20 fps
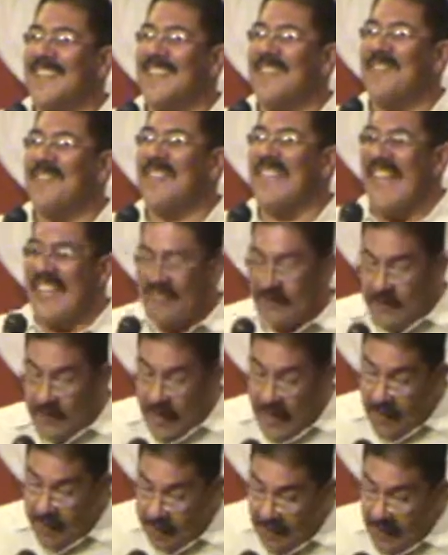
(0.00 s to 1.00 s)
Somebody like it
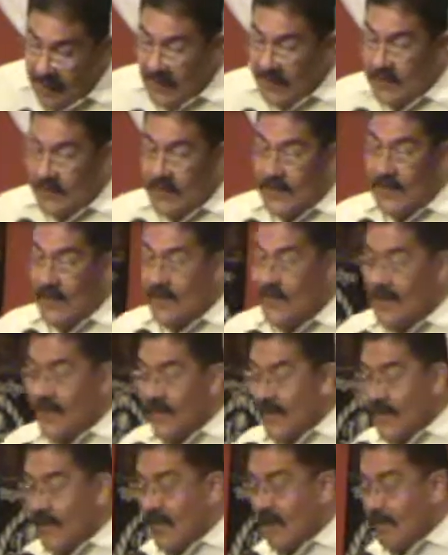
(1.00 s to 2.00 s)
pills.
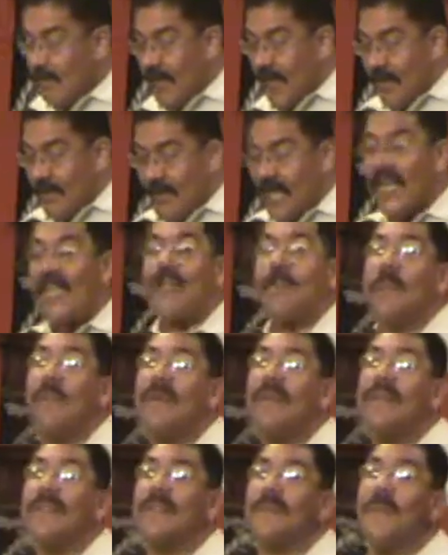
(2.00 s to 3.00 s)
But I'm taking
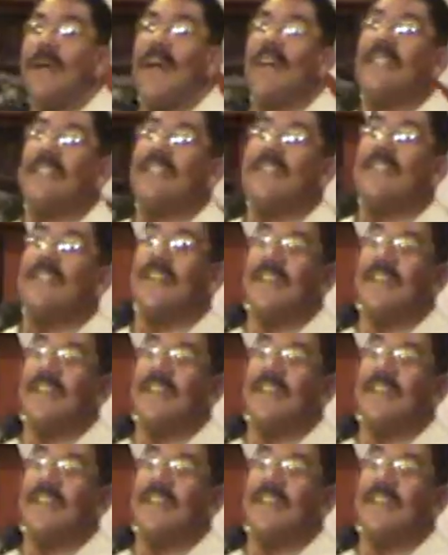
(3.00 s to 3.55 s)
pills, Pastor.